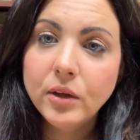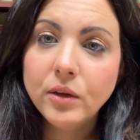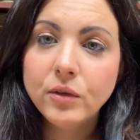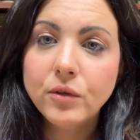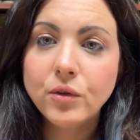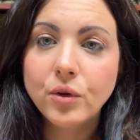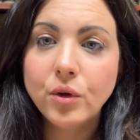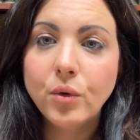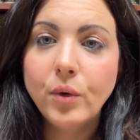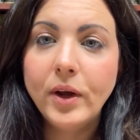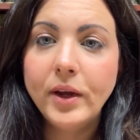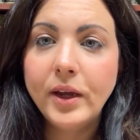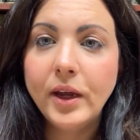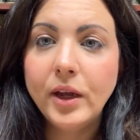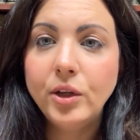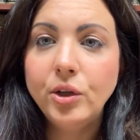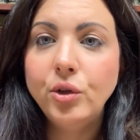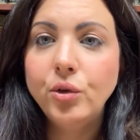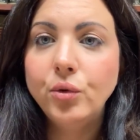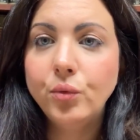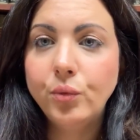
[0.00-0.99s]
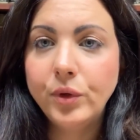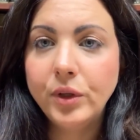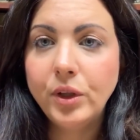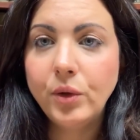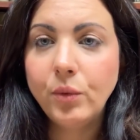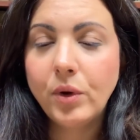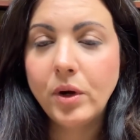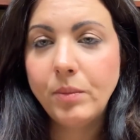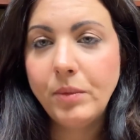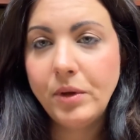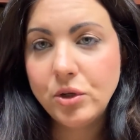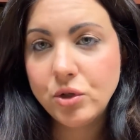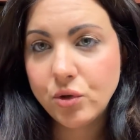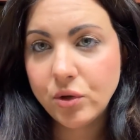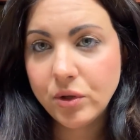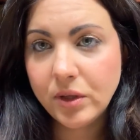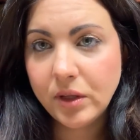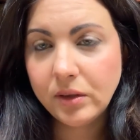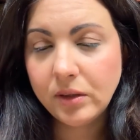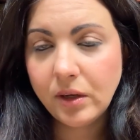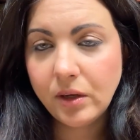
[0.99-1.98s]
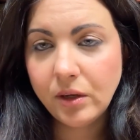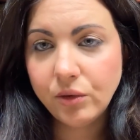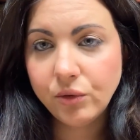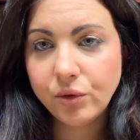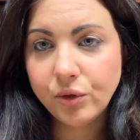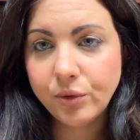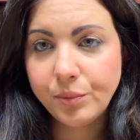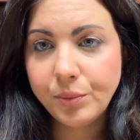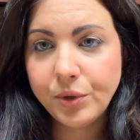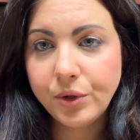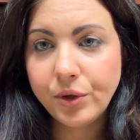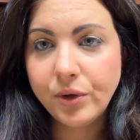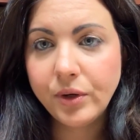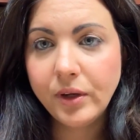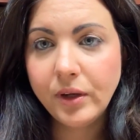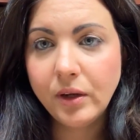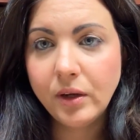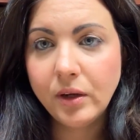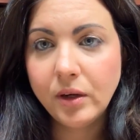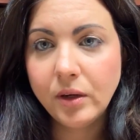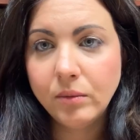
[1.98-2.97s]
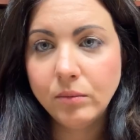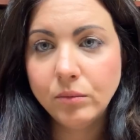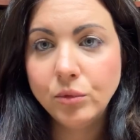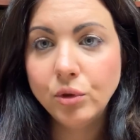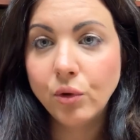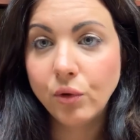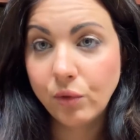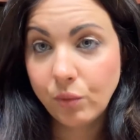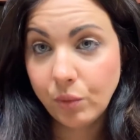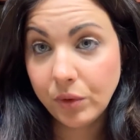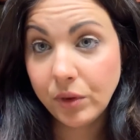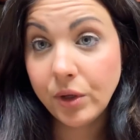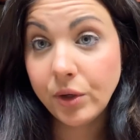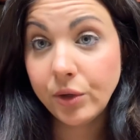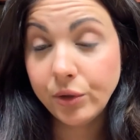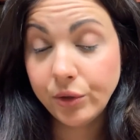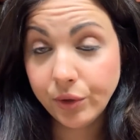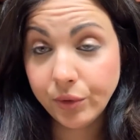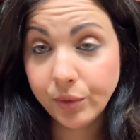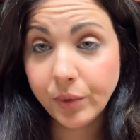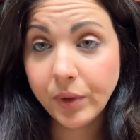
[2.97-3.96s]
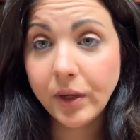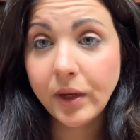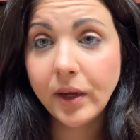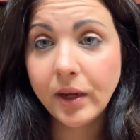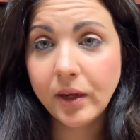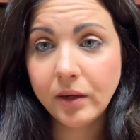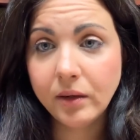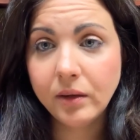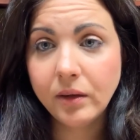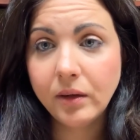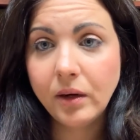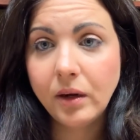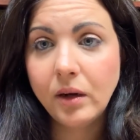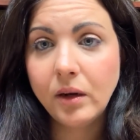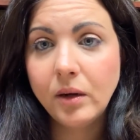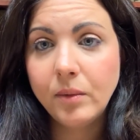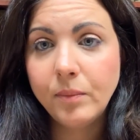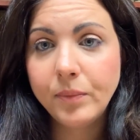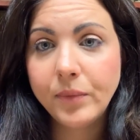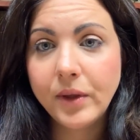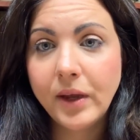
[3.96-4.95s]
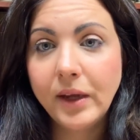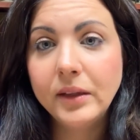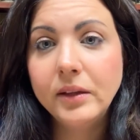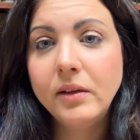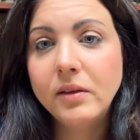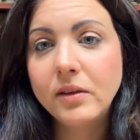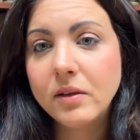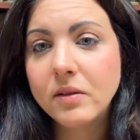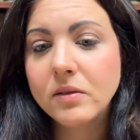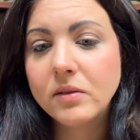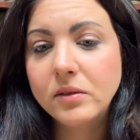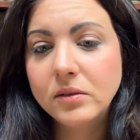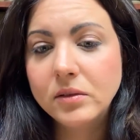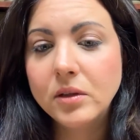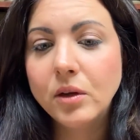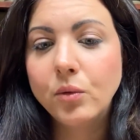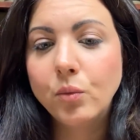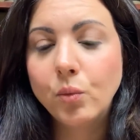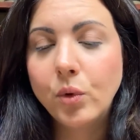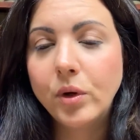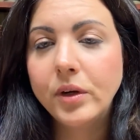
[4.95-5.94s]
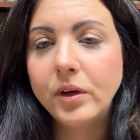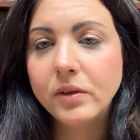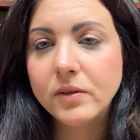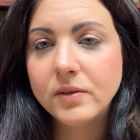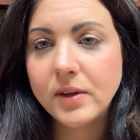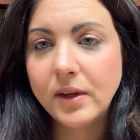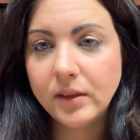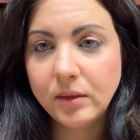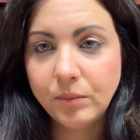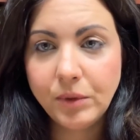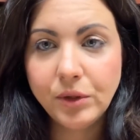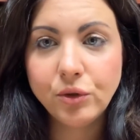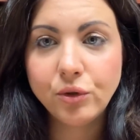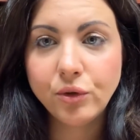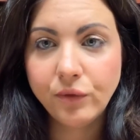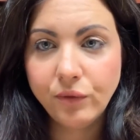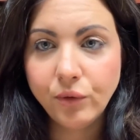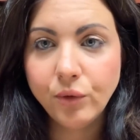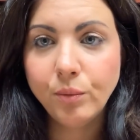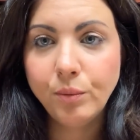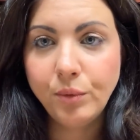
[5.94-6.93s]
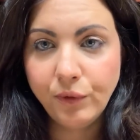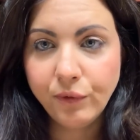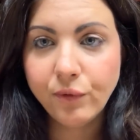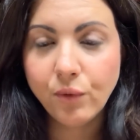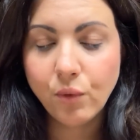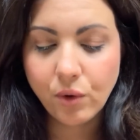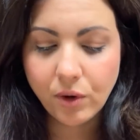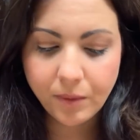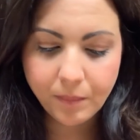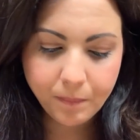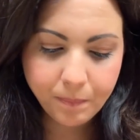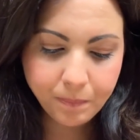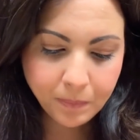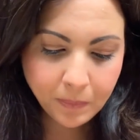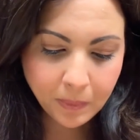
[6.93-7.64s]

So again, you really want to make sure that interpreter knows what they're doing and at least has done one asylum interview before.